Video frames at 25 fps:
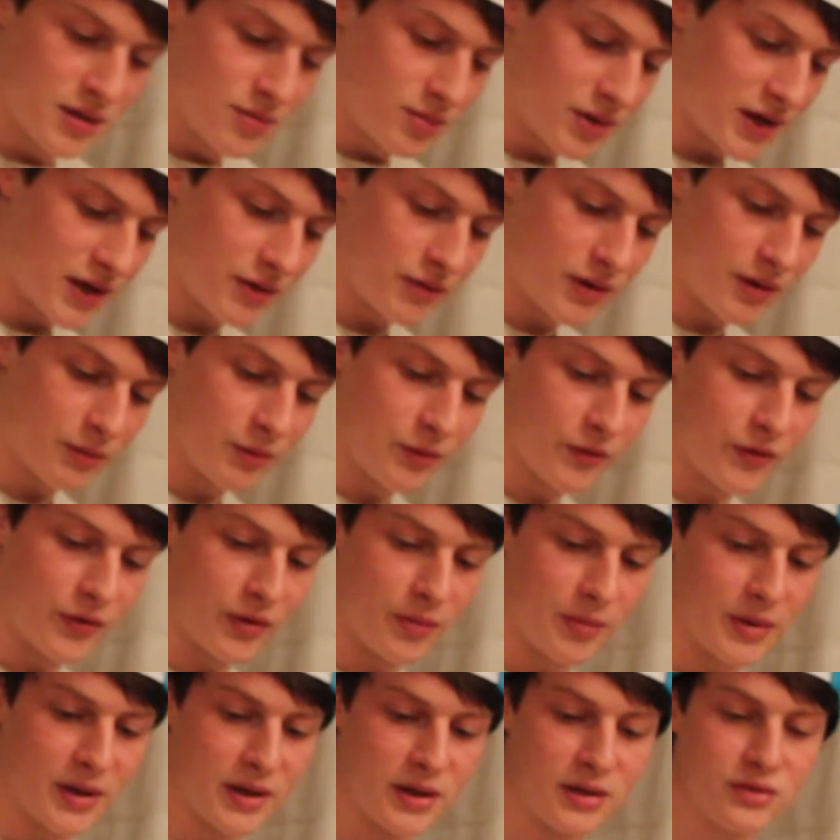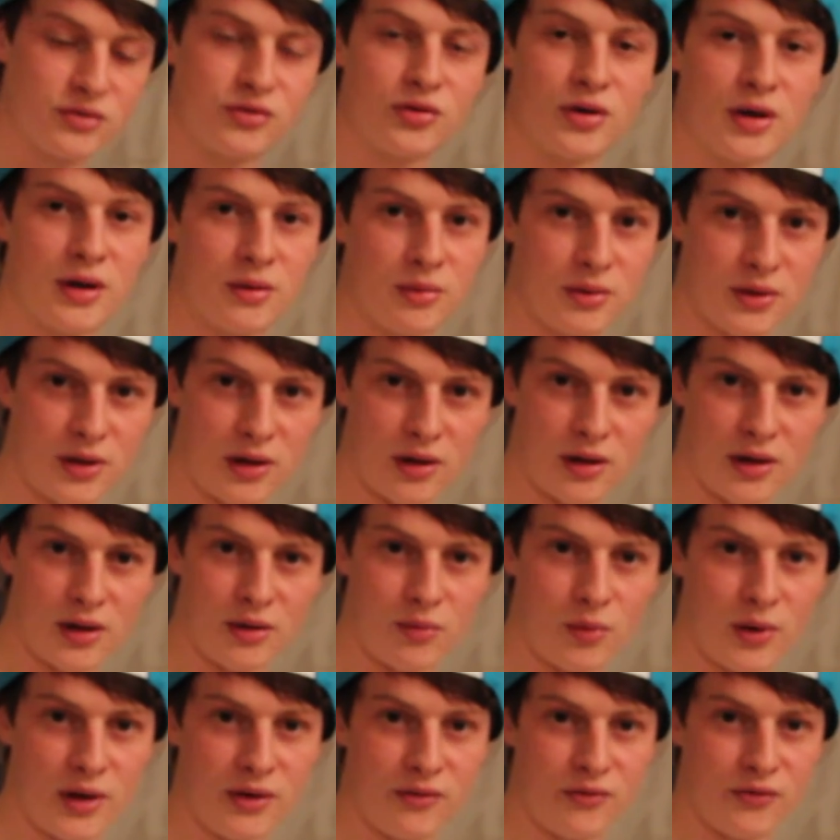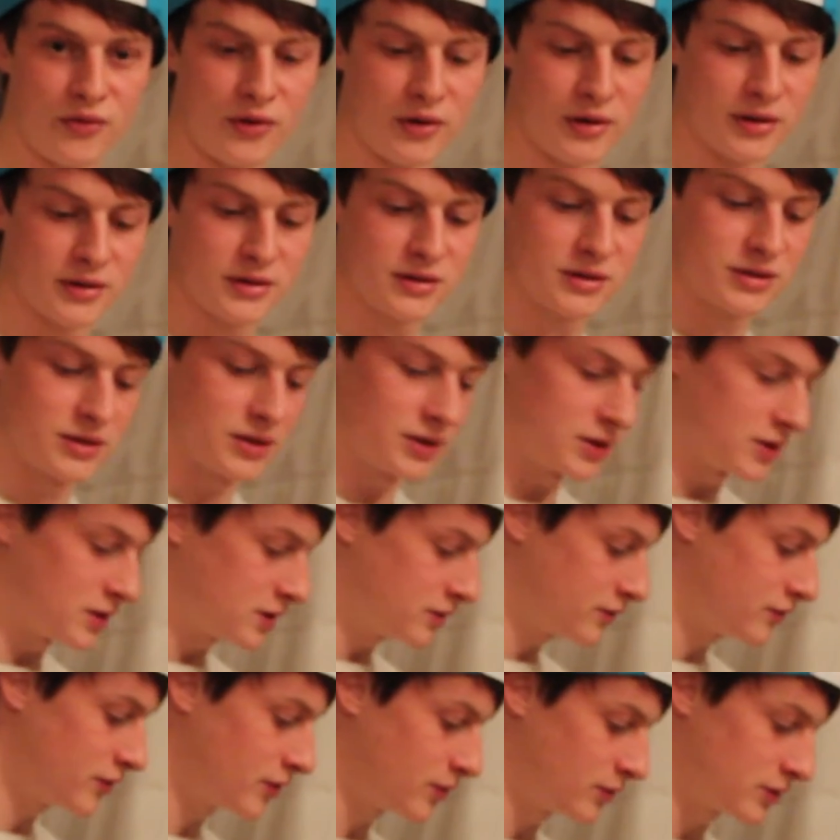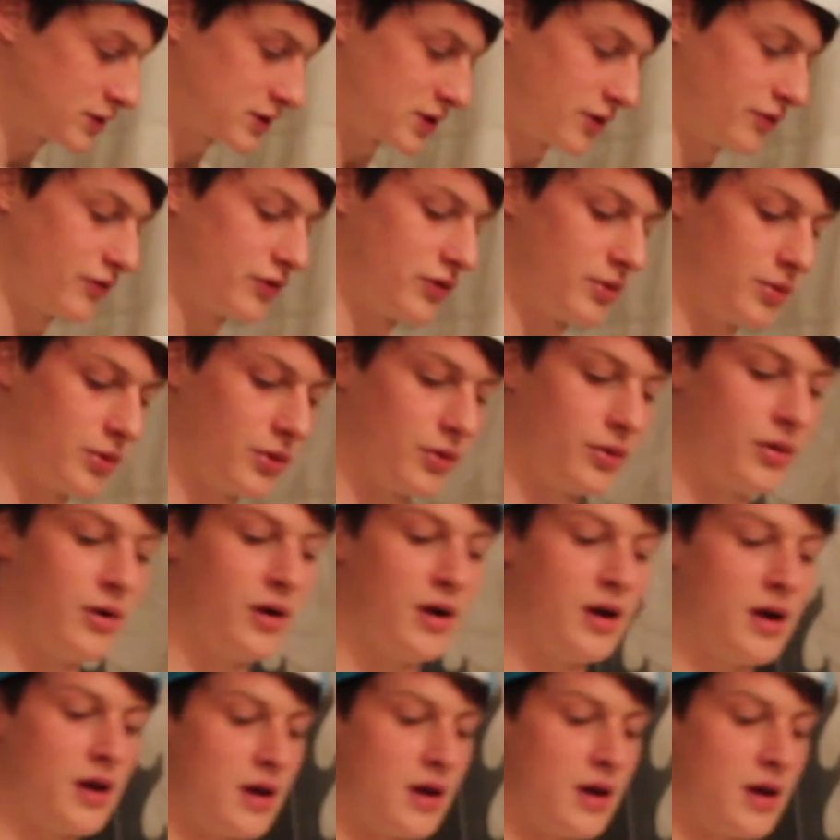play around with it a bit, try with a lightweight first, feel what's comfortable.